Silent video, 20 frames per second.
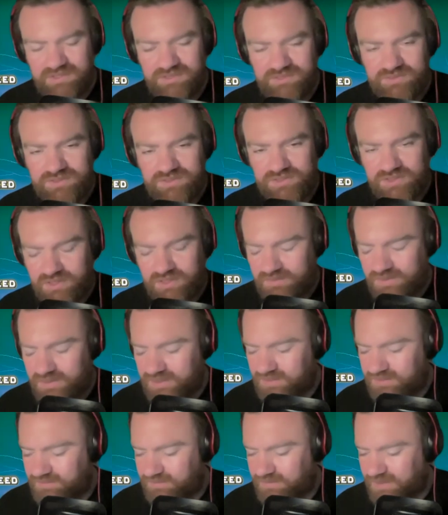attrition that
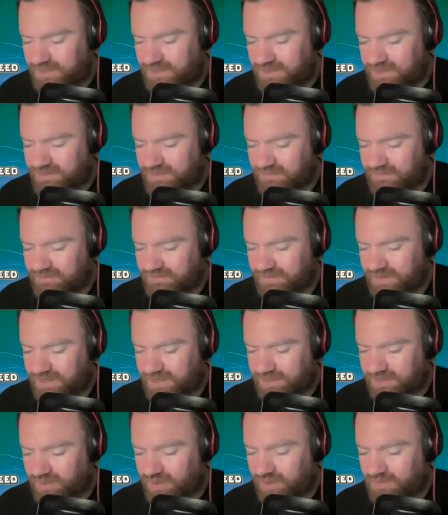we
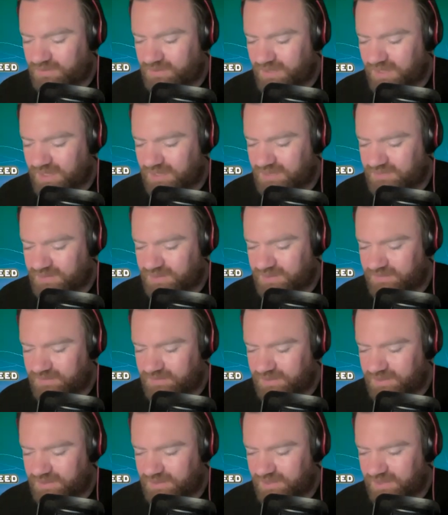copped last week with
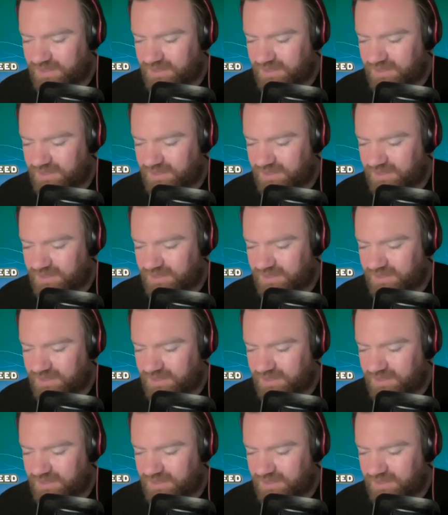the